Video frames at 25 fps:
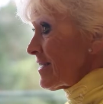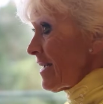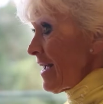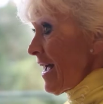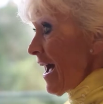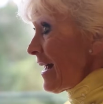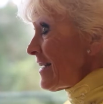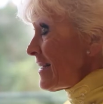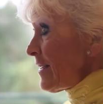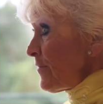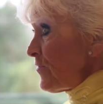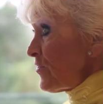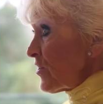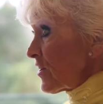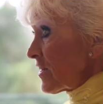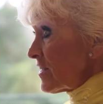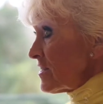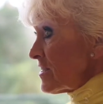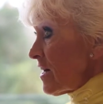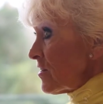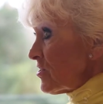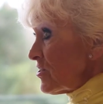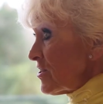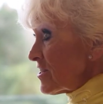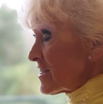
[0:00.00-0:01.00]
and even the
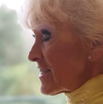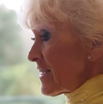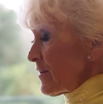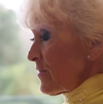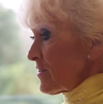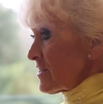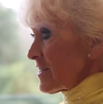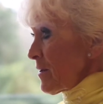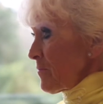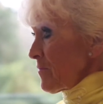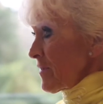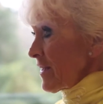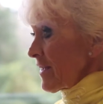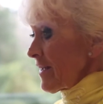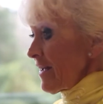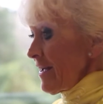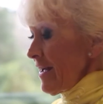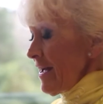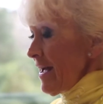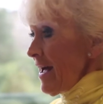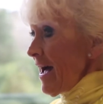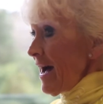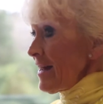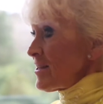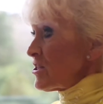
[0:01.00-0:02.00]
conductors give us something.
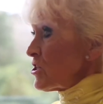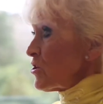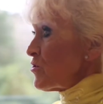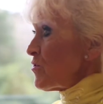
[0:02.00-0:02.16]
And so